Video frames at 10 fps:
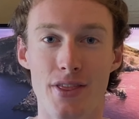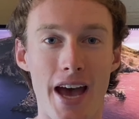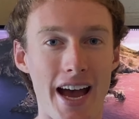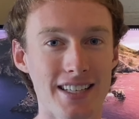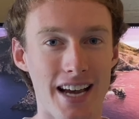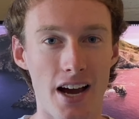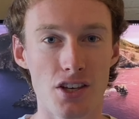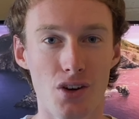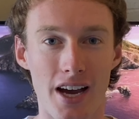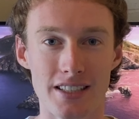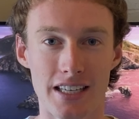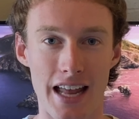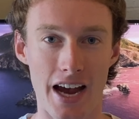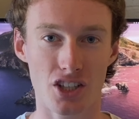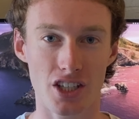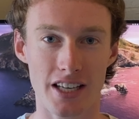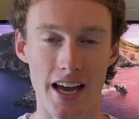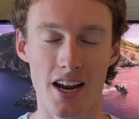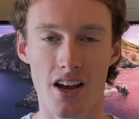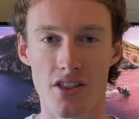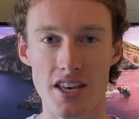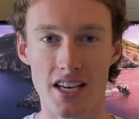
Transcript: that's how you guys can actually get the